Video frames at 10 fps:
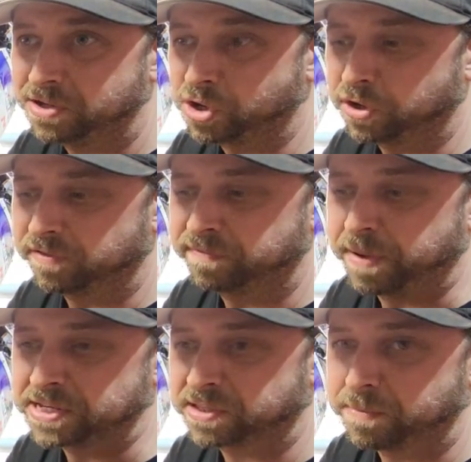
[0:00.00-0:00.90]
You could
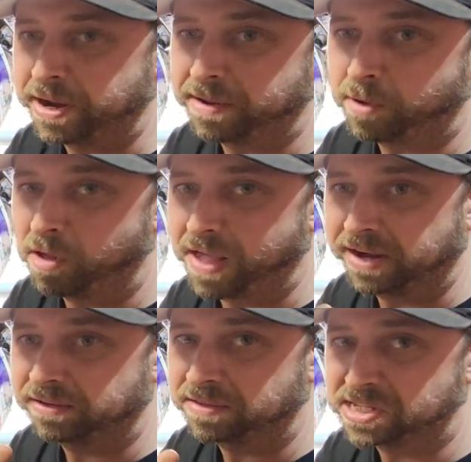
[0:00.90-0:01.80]
have basically made them all
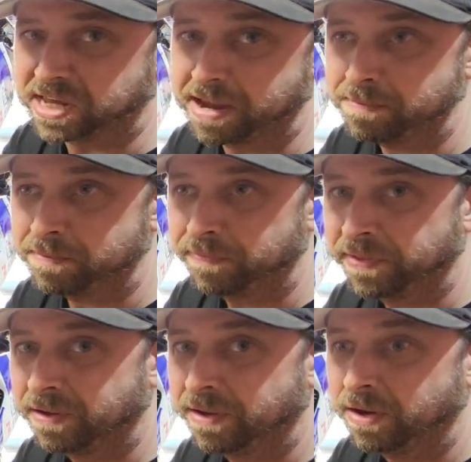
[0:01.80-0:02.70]
act the same,
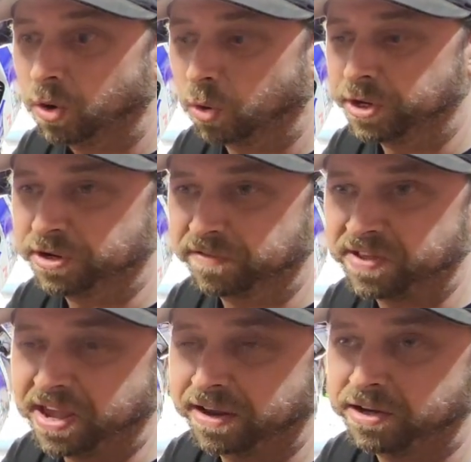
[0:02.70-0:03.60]
or you could
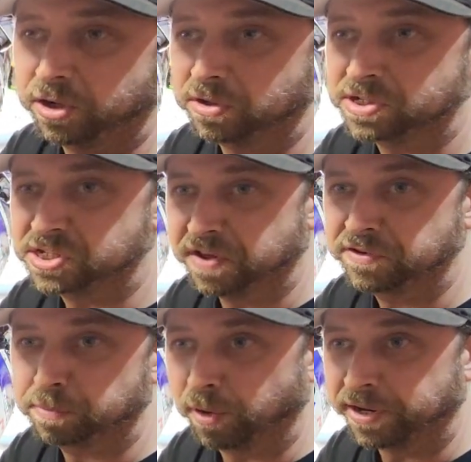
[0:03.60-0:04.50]
have taken your
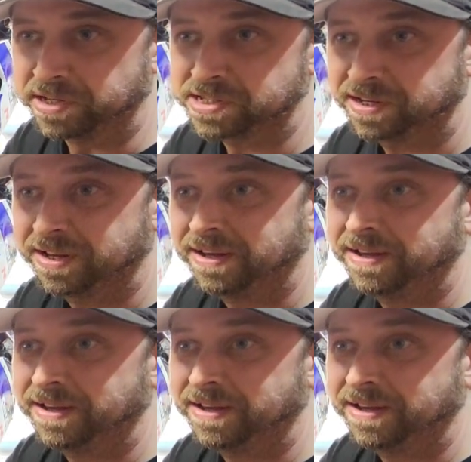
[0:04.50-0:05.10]
stiff springs